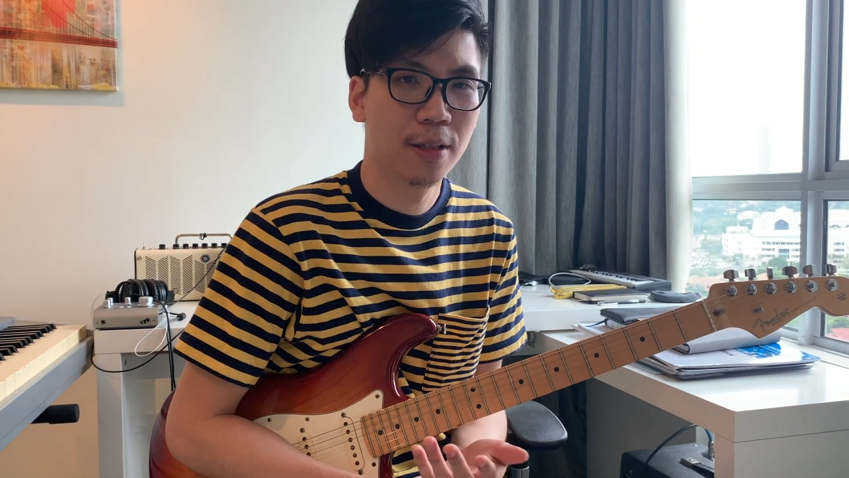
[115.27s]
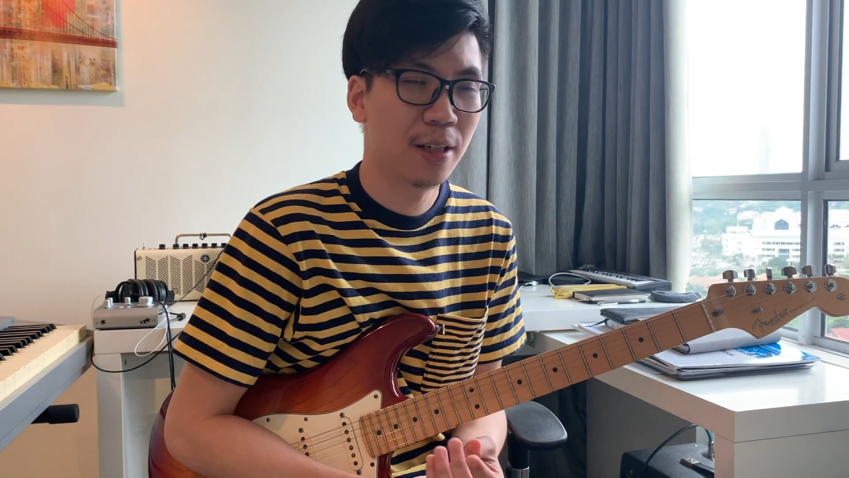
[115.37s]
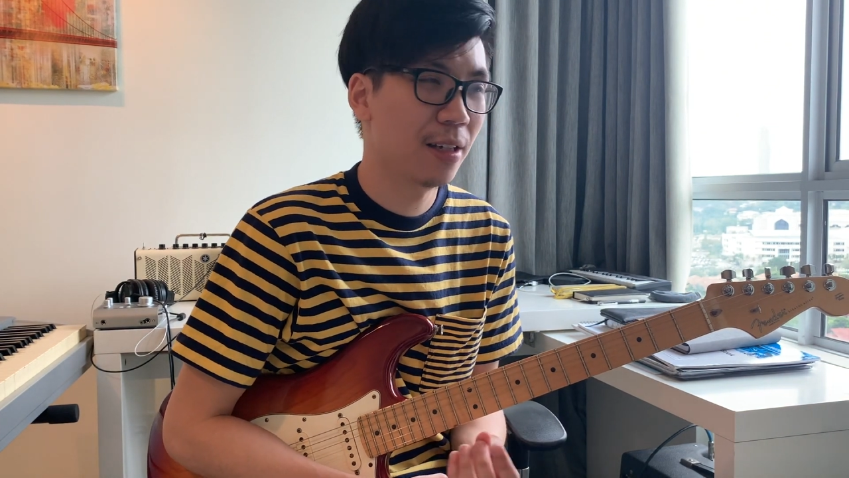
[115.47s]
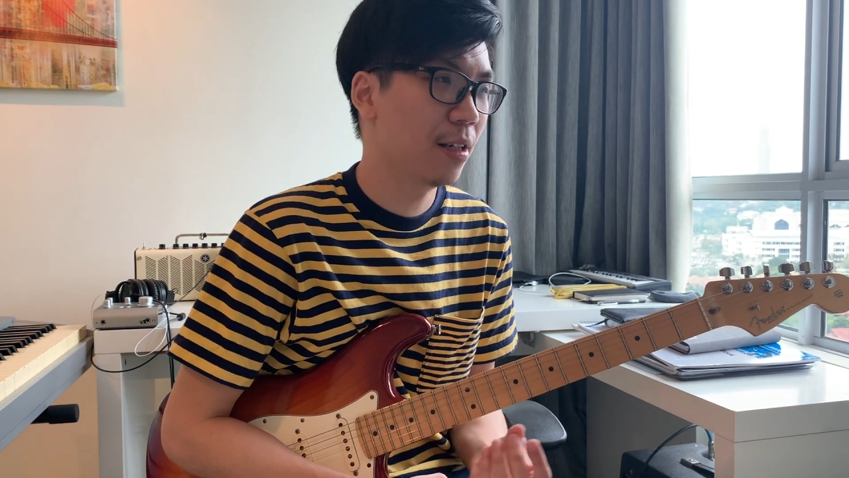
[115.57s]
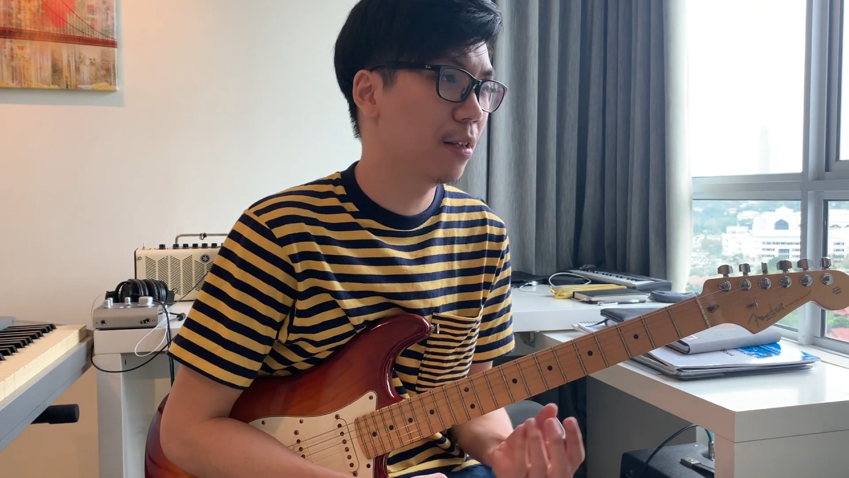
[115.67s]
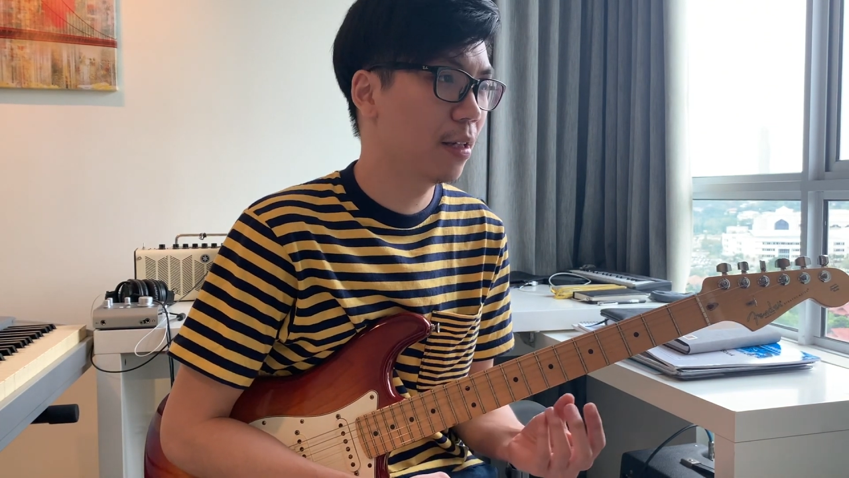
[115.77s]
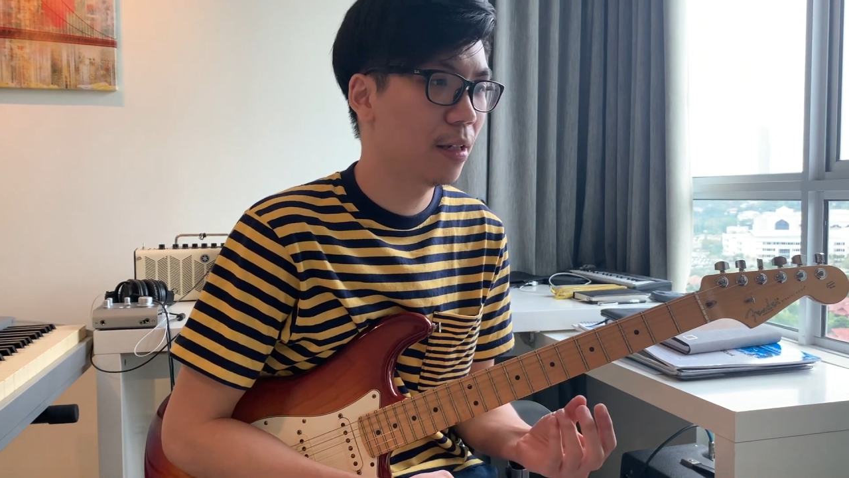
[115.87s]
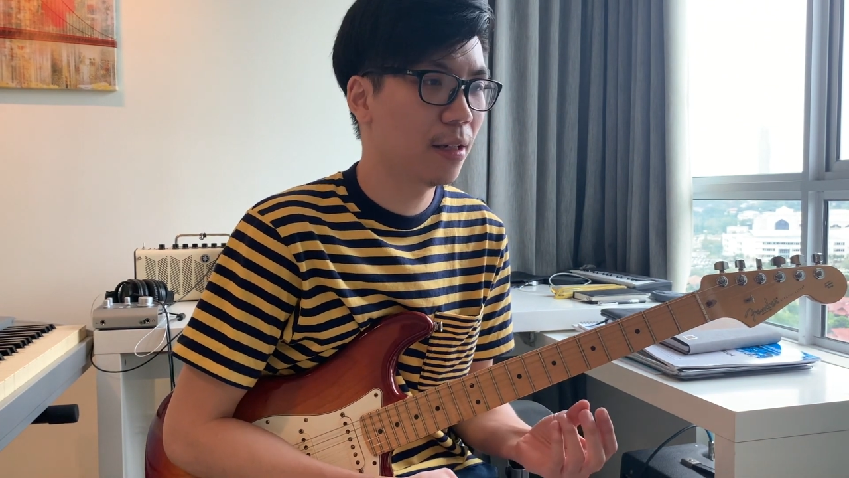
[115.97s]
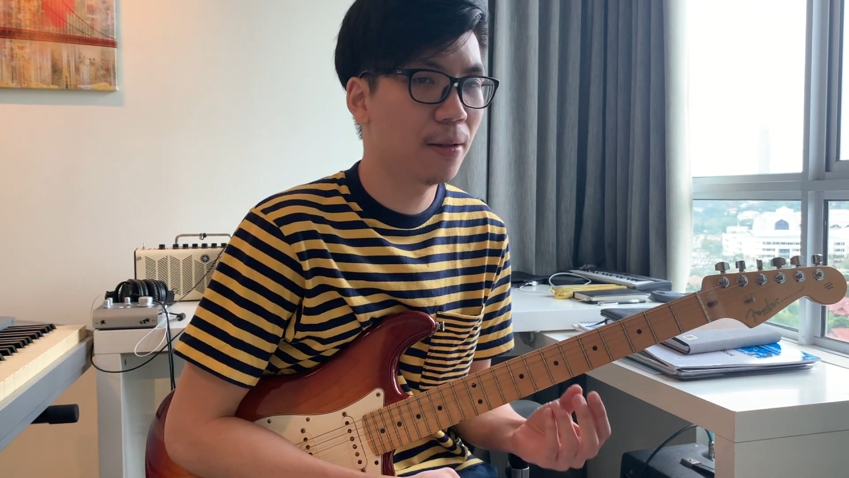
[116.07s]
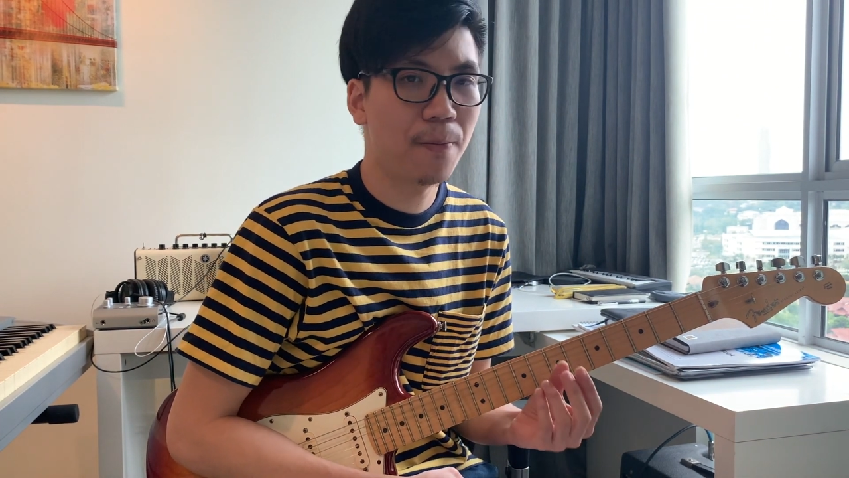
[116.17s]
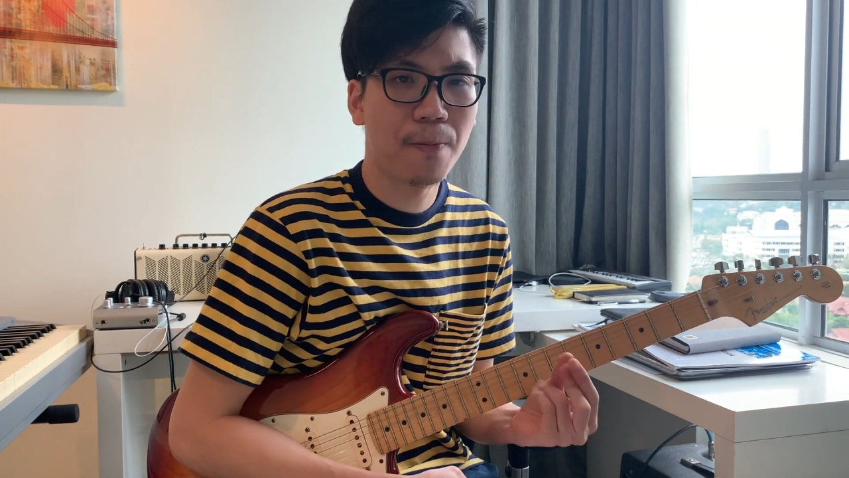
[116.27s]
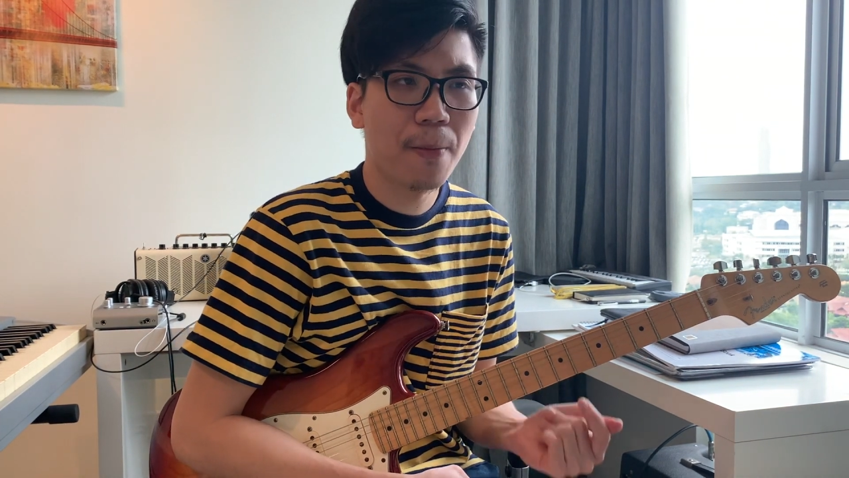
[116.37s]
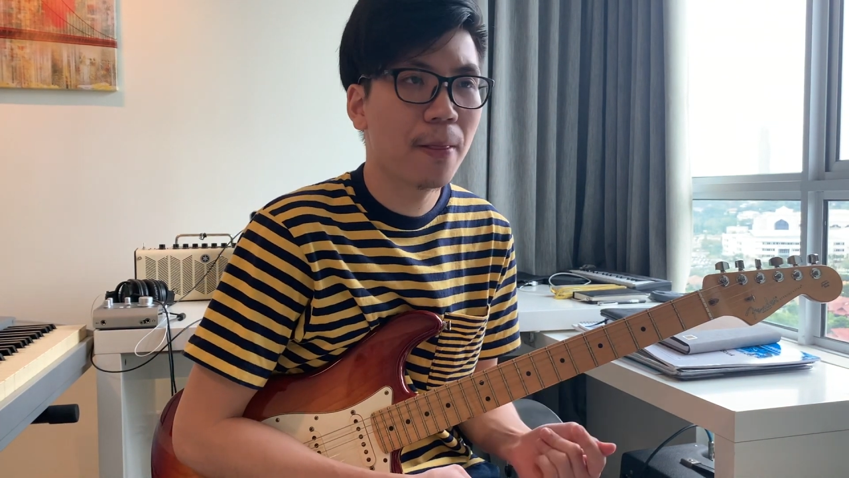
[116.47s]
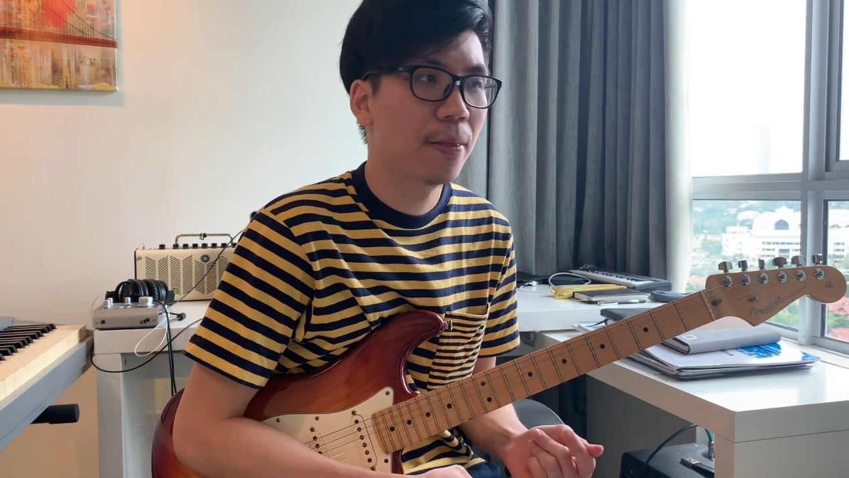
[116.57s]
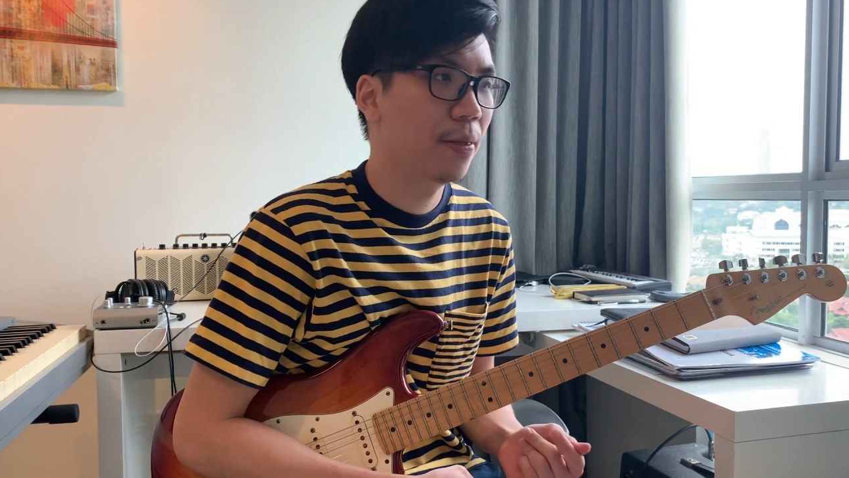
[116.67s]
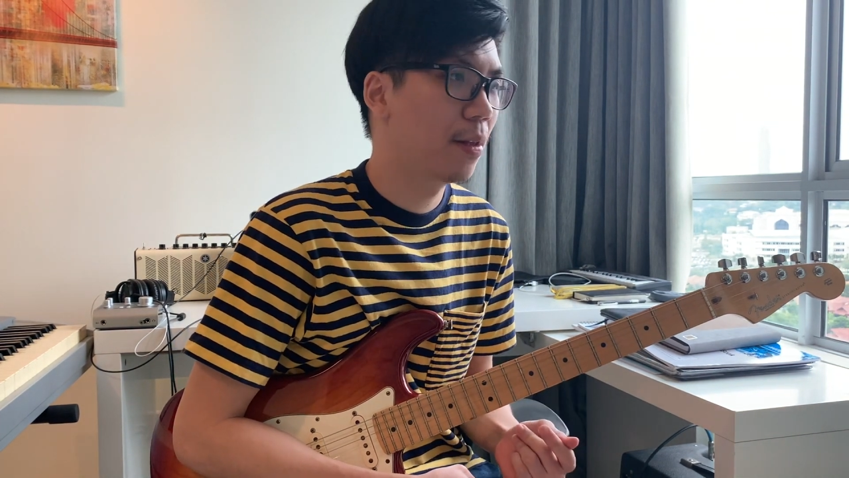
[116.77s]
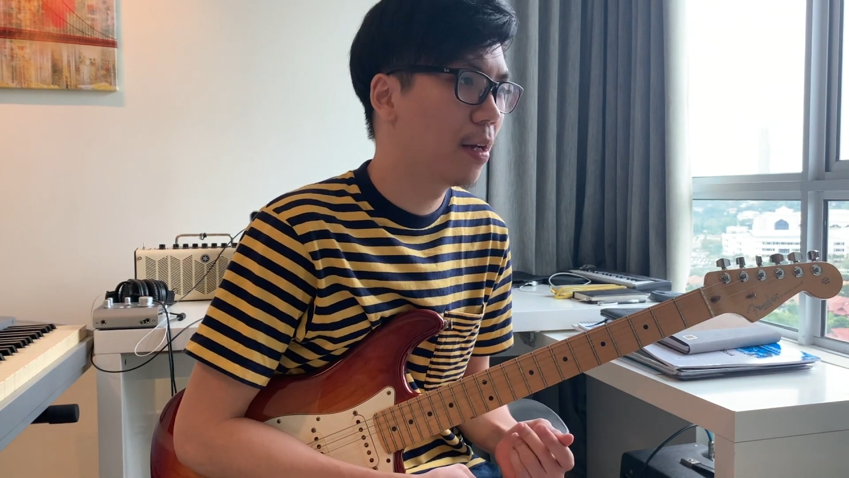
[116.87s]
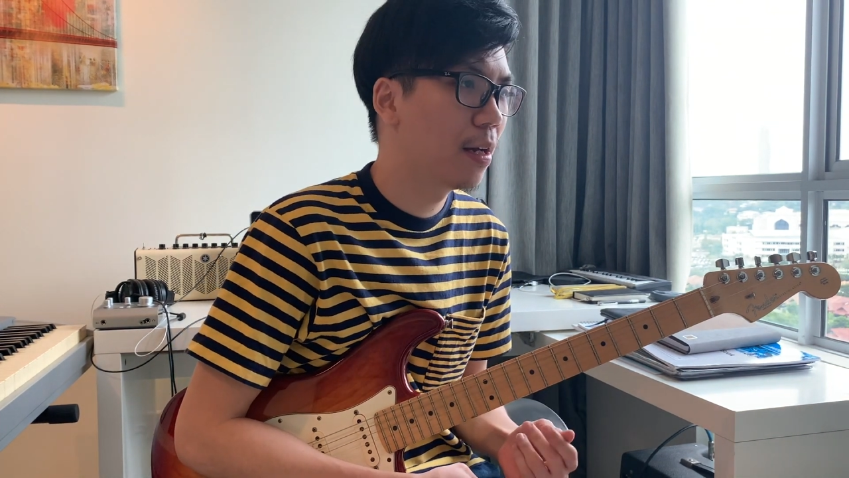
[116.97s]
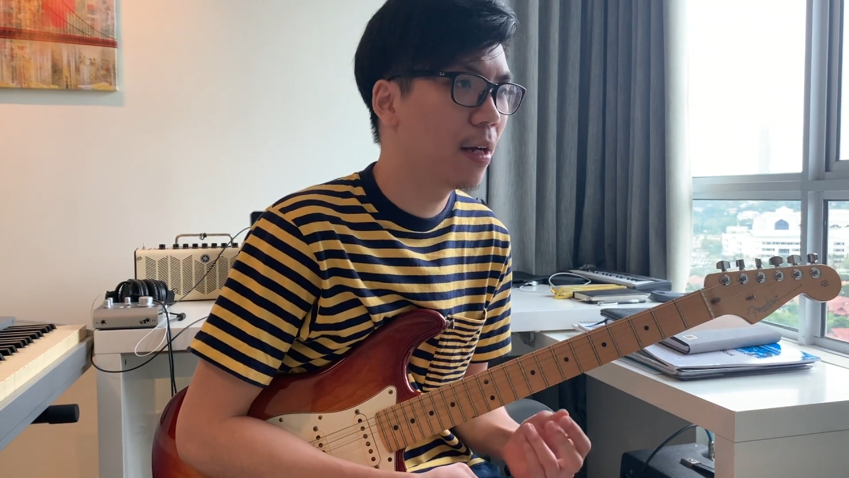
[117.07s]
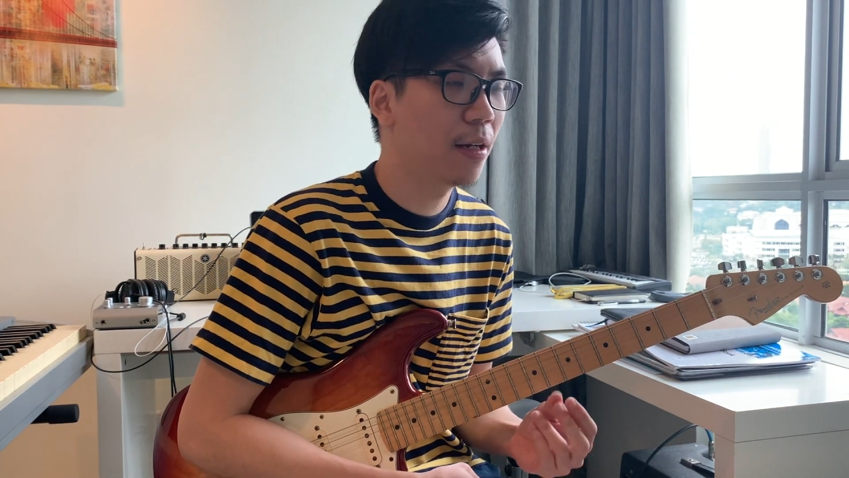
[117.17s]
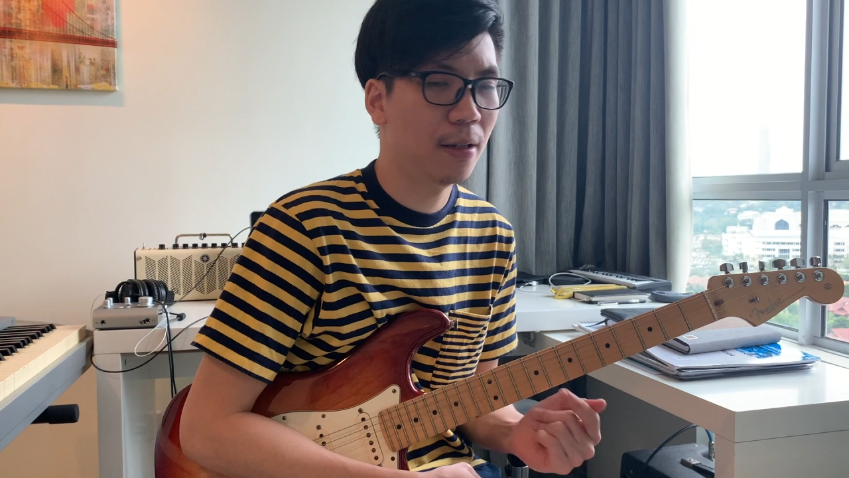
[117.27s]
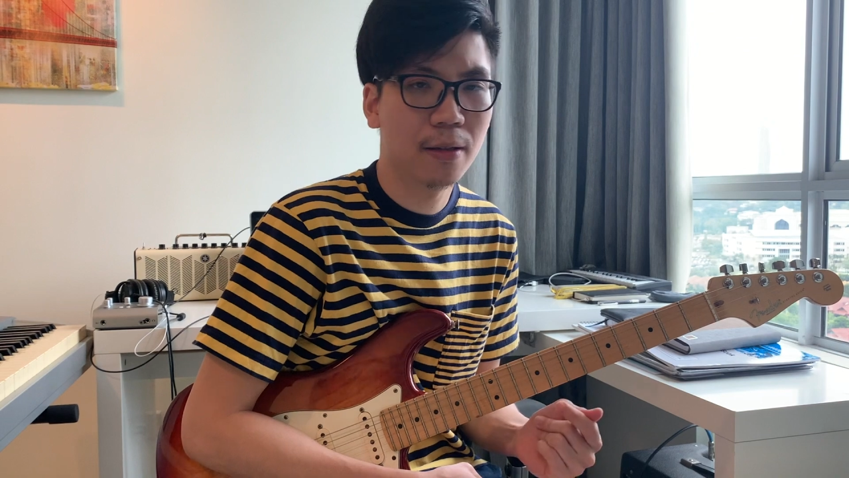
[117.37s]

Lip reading: Da da da da